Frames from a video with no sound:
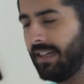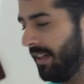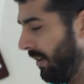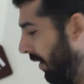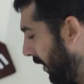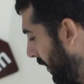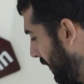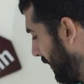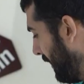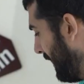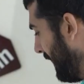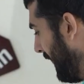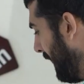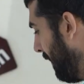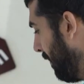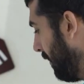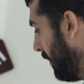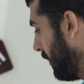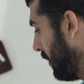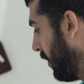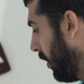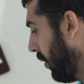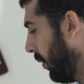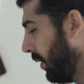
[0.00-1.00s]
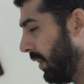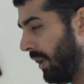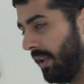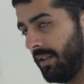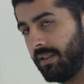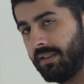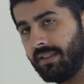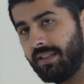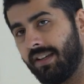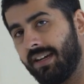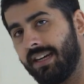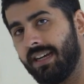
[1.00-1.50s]
a lot of steam through your
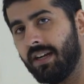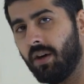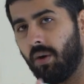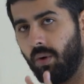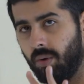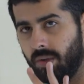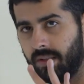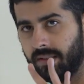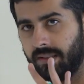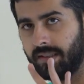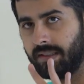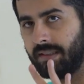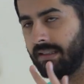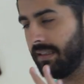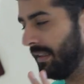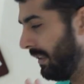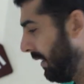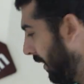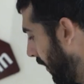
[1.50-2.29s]
3 holes